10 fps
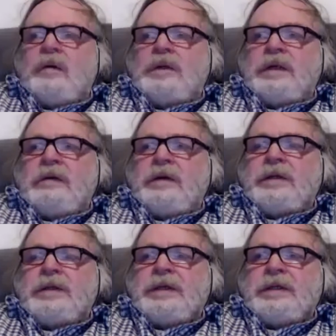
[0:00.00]

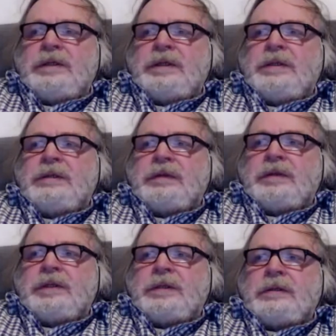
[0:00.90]
ordinary teachings of
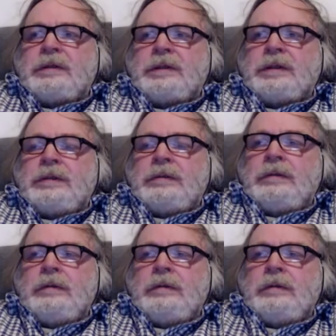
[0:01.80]
the church